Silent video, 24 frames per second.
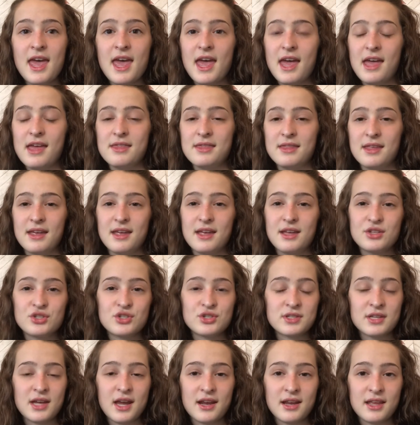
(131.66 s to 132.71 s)
And then
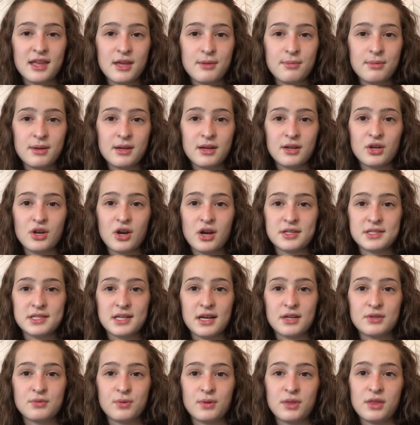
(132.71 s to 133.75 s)
just kind of keeping in
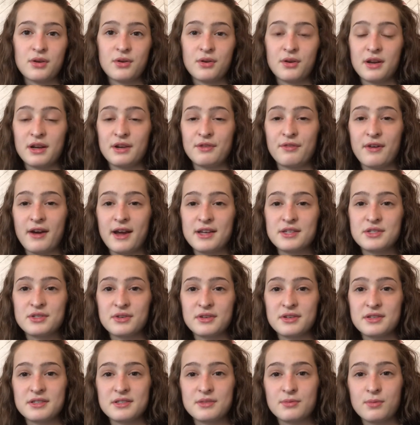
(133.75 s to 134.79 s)
contact with your
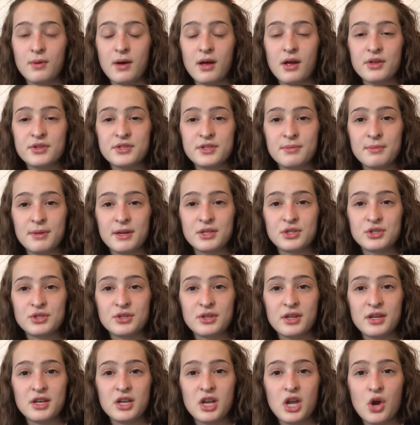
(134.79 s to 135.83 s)
advisor as well to make sure
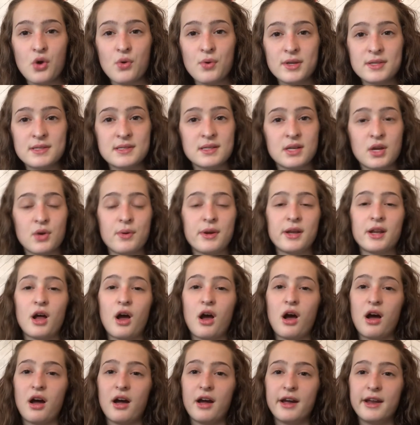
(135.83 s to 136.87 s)
they know what's going
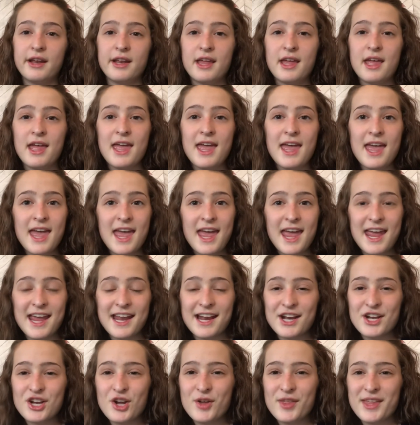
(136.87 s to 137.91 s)
on. And
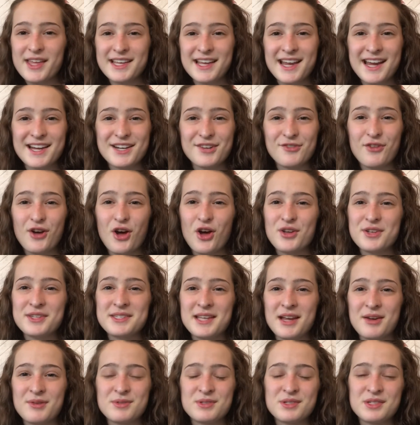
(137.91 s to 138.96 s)
I know that kind of all
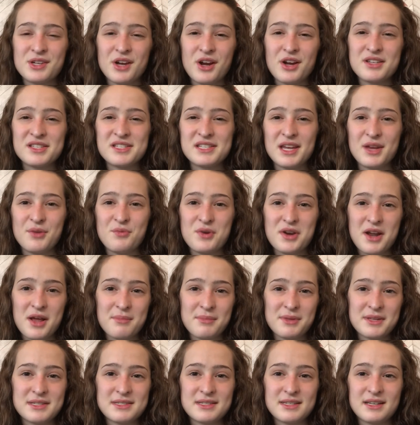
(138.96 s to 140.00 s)
sounds daunting when I'm
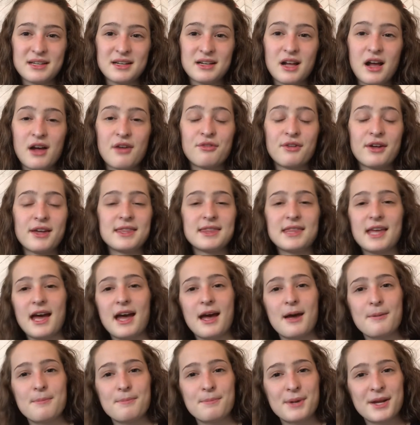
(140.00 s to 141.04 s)
listing it off like
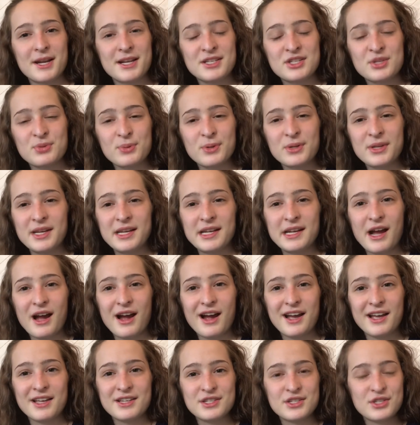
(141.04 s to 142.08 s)
that, but it's really
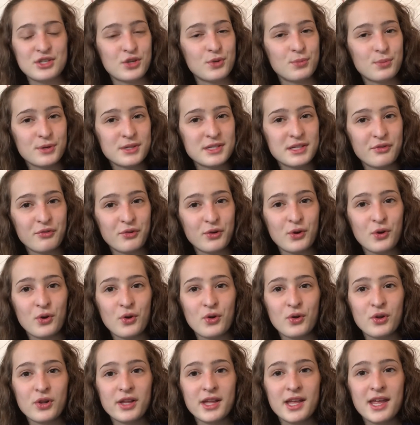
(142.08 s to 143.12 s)
not super
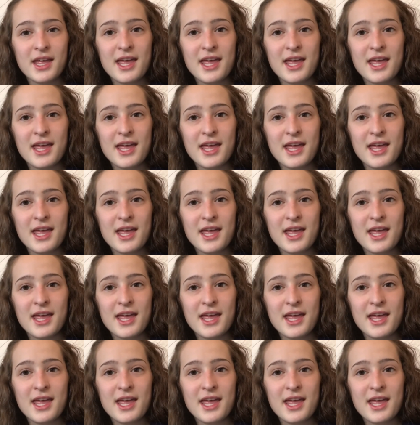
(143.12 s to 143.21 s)
difficult.